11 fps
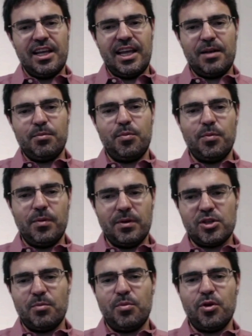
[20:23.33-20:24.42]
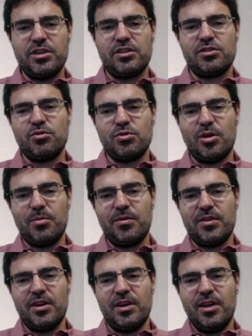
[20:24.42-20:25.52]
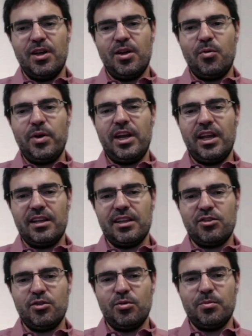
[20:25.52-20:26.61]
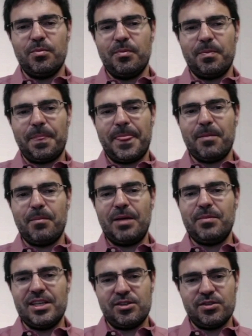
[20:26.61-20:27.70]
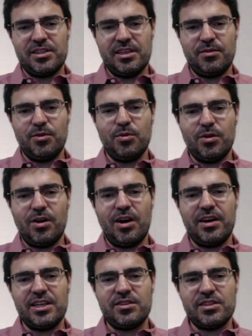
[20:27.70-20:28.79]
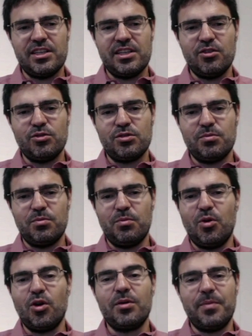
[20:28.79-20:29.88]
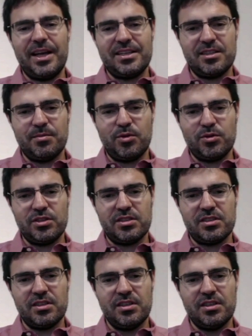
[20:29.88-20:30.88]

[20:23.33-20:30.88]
and some pointers to some of the reading that you might be interested if you are interested in those more advanced approaches.